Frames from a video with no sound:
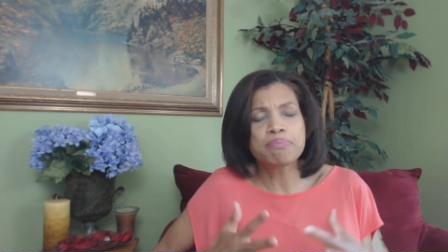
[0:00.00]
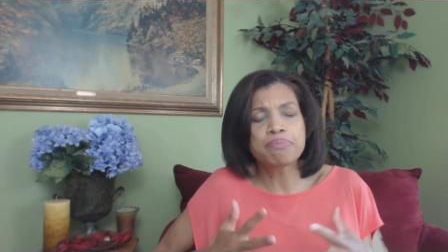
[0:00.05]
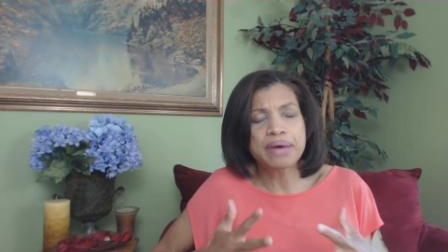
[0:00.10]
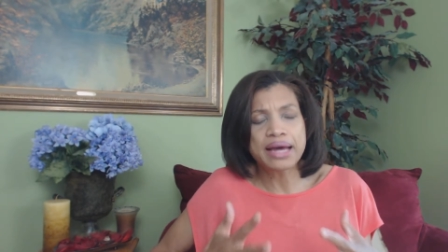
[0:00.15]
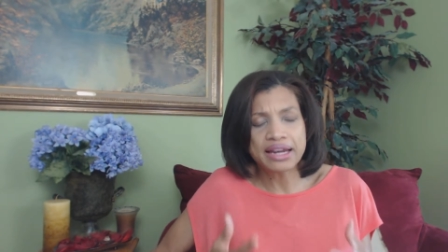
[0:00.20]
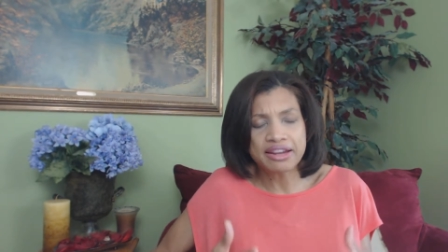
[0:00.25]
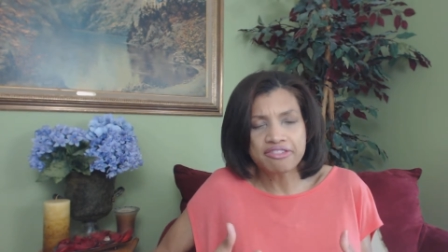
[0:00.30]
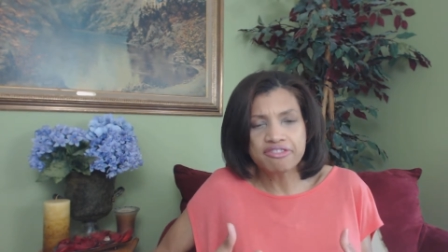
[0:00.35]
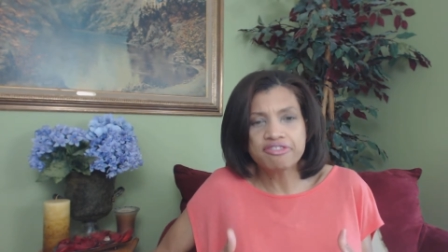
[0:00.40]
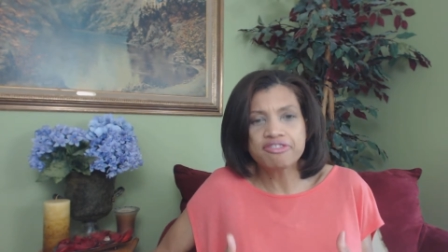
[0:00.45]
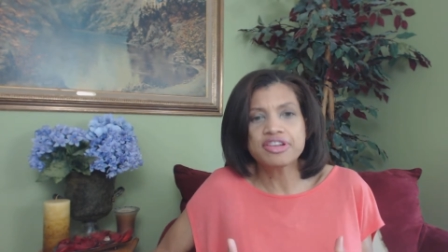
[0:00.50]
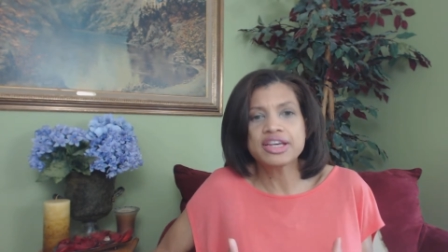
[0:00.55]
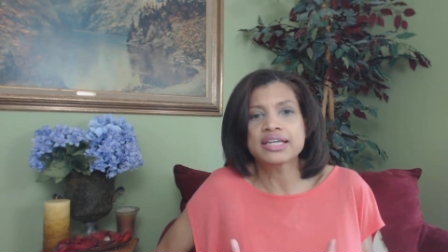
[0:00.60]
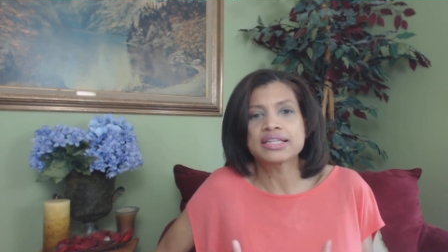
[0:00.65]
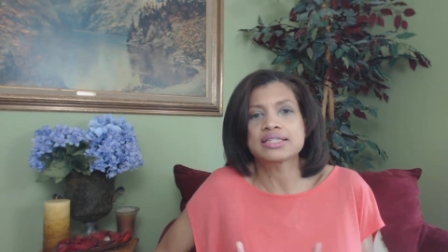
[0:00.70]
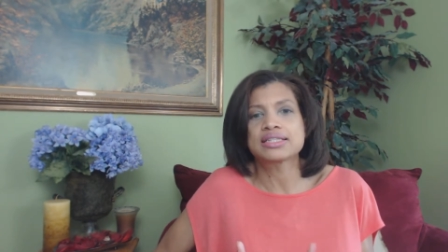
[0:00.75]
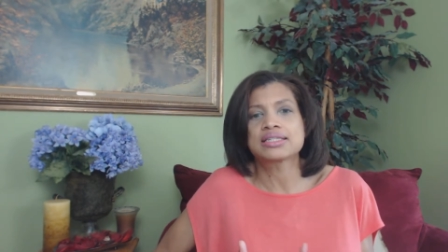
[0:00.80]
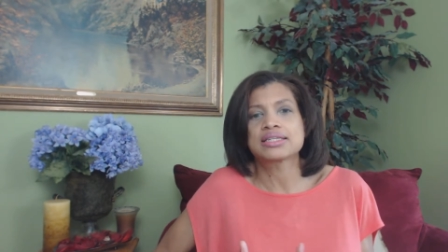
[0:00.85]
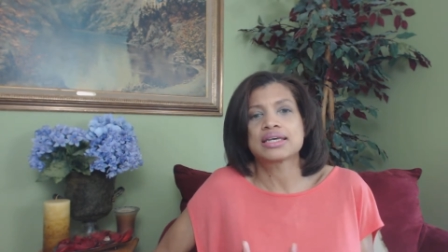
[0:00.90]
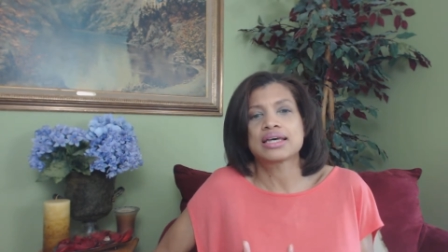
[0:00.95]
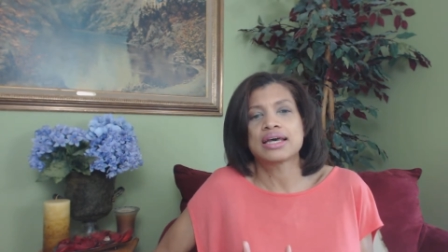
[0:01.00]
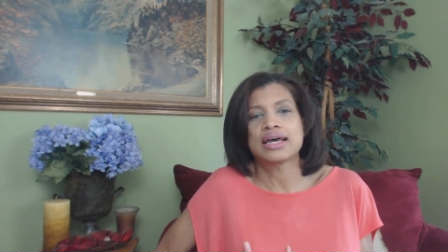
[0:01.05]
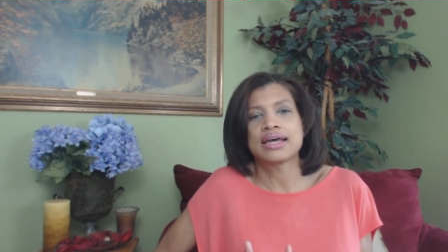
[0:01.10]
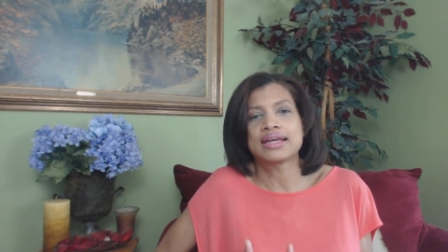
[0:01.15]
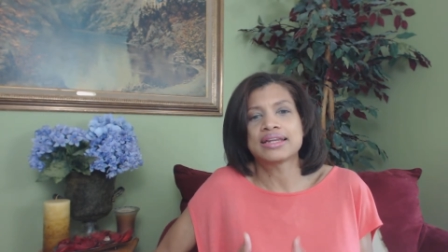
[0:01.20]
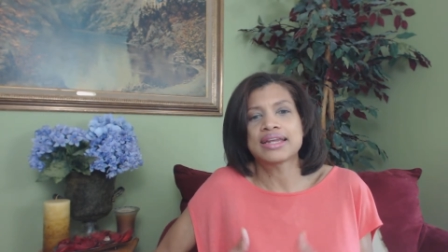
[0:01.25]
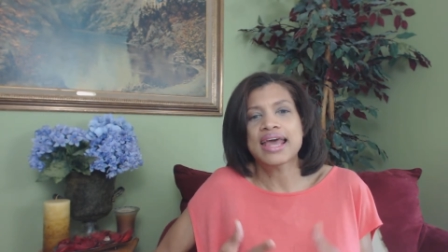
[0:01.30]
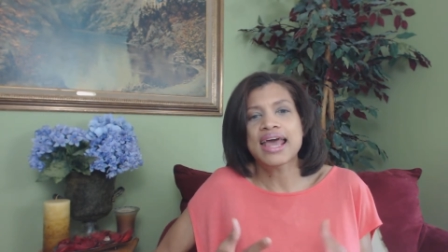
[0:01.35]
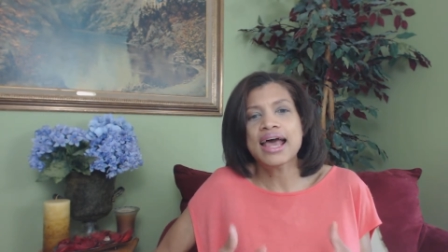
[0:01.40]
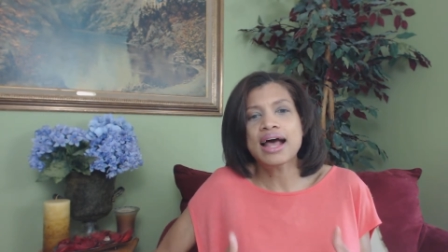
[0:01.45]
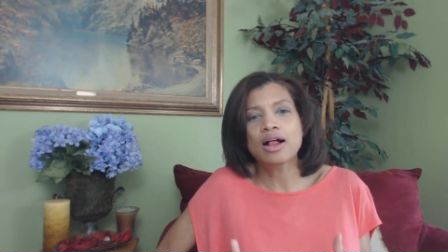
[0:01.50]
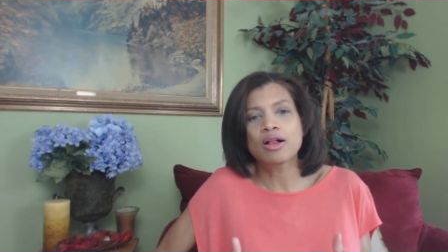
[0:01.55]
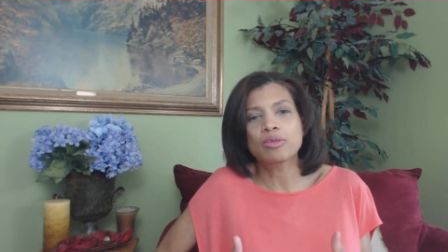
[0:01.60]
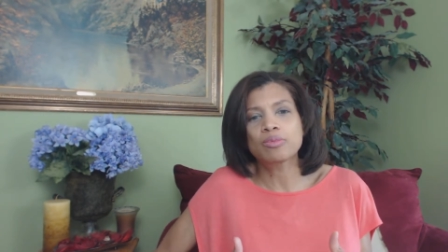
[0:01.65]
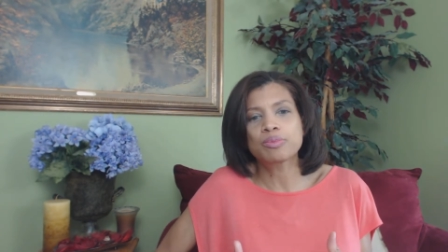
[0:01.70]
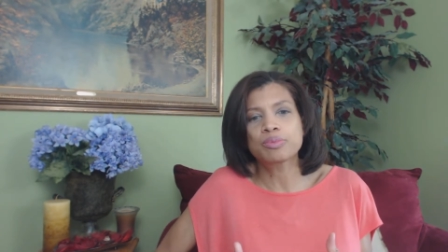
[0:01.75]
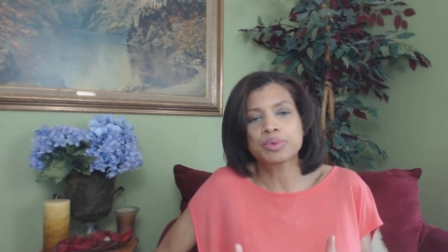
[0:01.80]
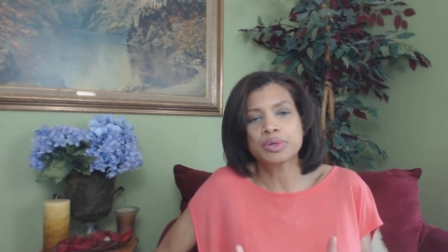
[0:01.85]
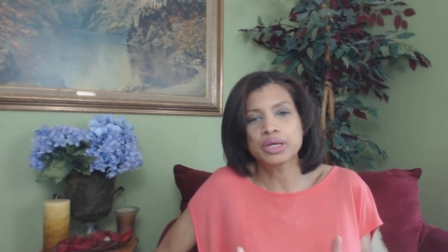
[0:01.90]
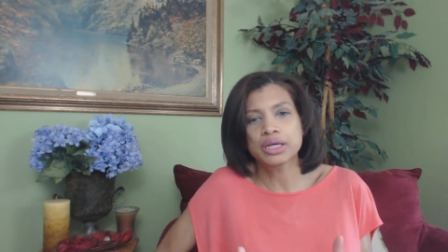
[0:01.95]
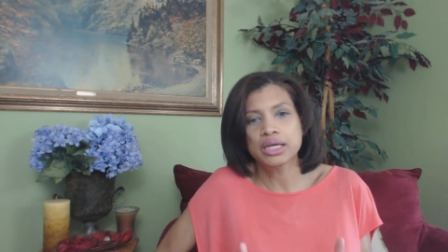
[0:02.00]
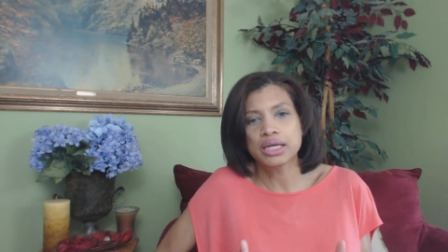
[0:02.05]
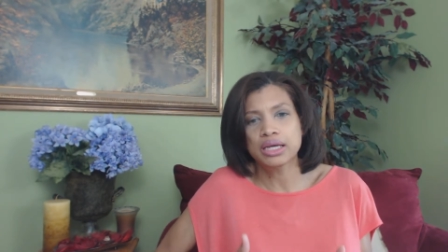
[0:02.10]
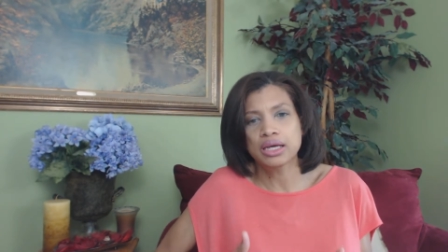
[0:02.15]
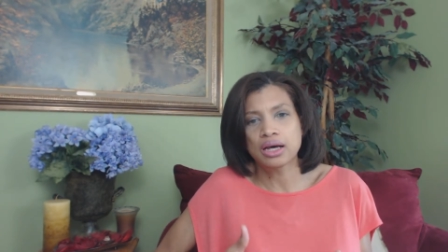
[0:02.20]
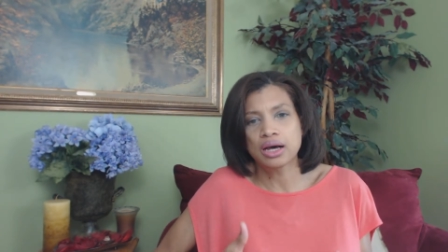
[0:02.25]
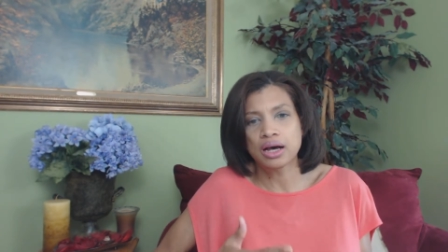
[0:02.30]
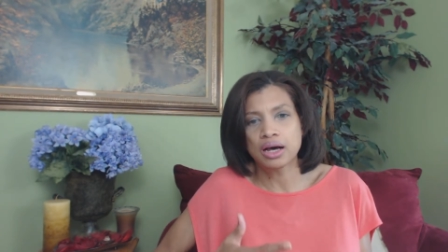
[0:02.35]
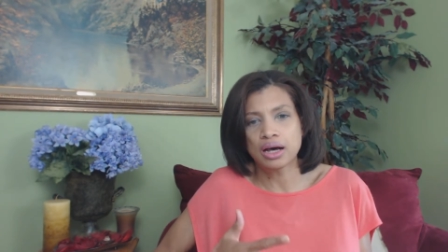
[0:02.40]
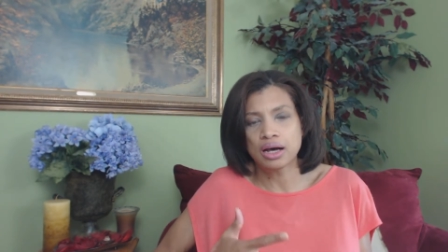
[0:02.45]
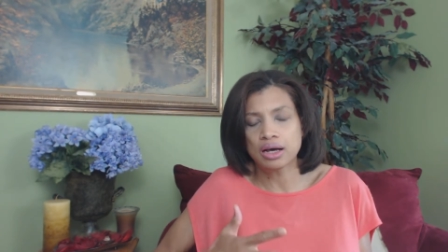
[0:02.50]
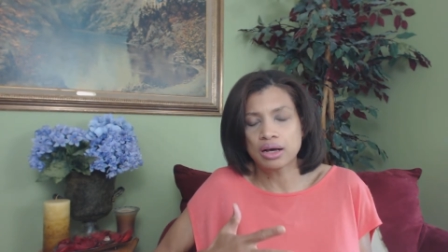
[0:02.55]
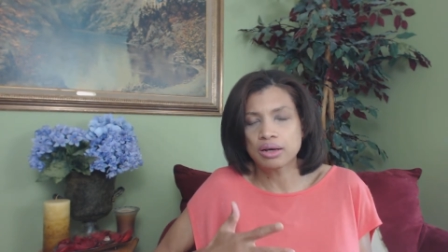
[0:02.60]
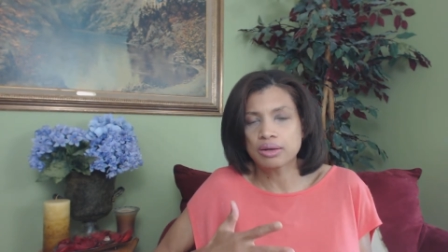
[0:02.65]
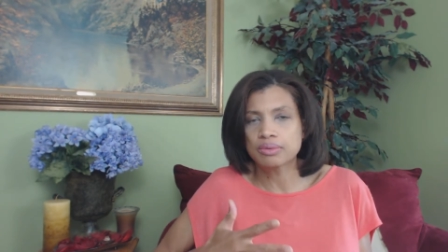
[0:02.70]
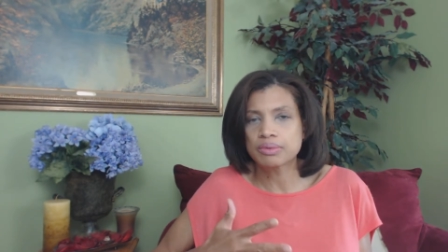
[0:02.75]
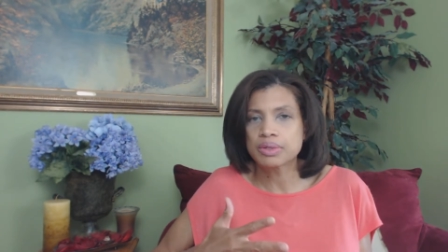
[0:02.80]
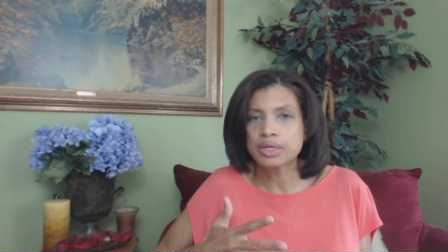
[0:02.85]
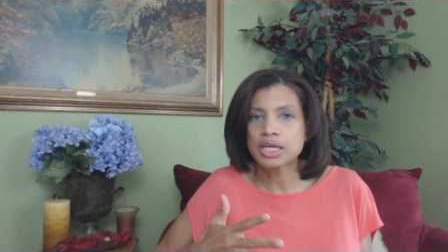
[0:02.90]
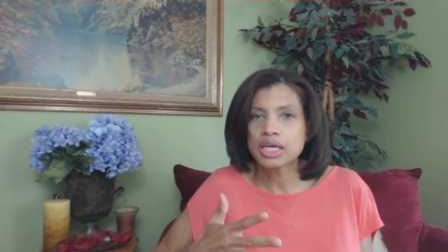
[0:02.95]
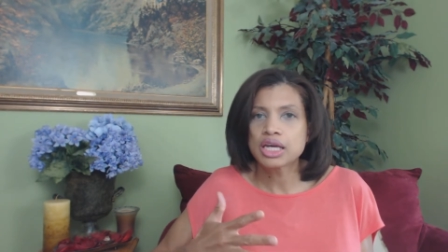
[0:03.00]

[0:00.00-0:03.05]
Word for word: benefit and help uh,